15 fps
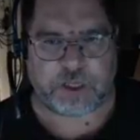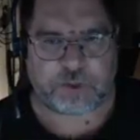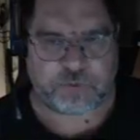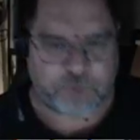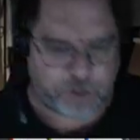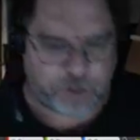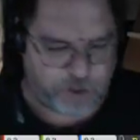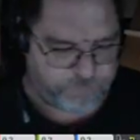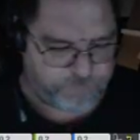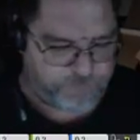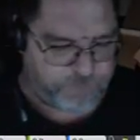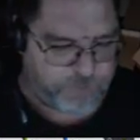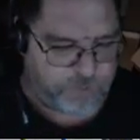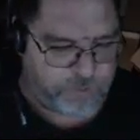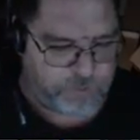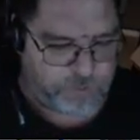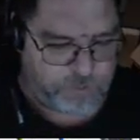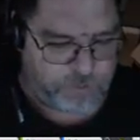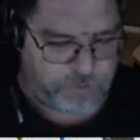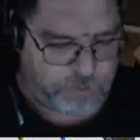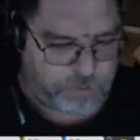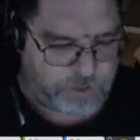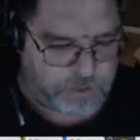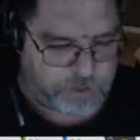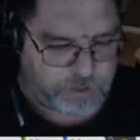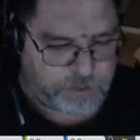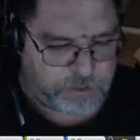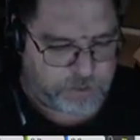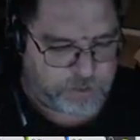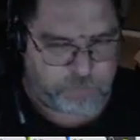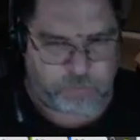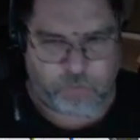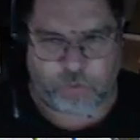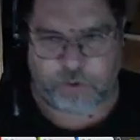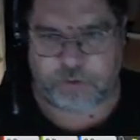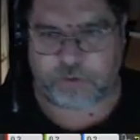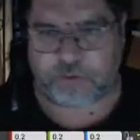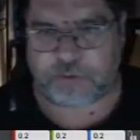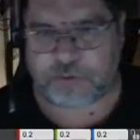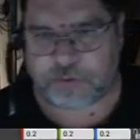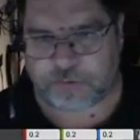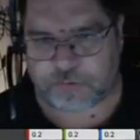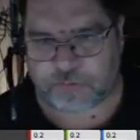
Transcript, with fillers: drag off from there, and we want to use...